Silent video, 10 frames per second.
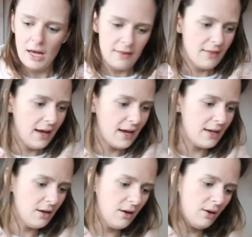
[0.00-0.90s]
And
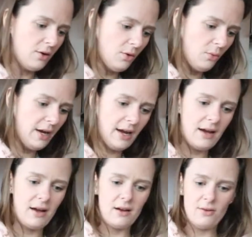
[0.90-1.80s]
then we
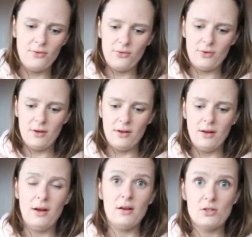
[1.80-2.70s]
have
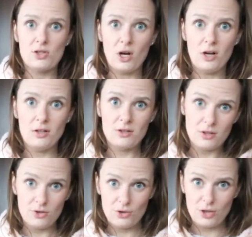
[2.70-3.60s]

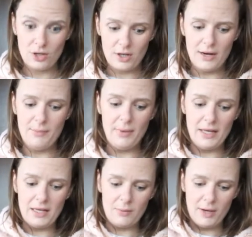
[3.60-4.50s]
salt, sugar, and
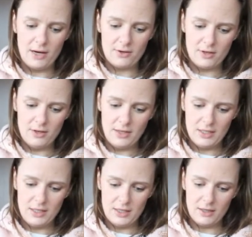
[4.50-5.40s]
baking powder
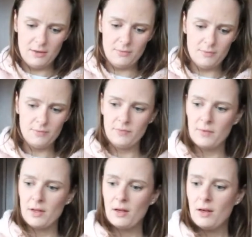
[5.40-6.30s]
in here.
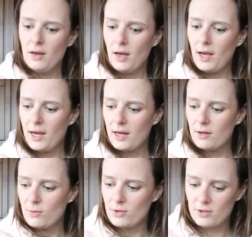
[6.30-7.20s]

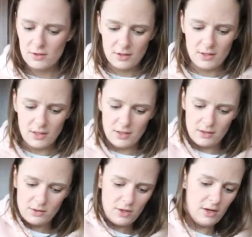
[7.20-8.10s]
And we're just gonna
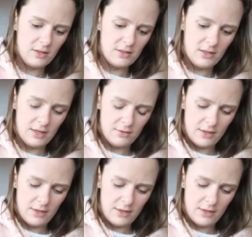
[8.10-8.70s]
toss that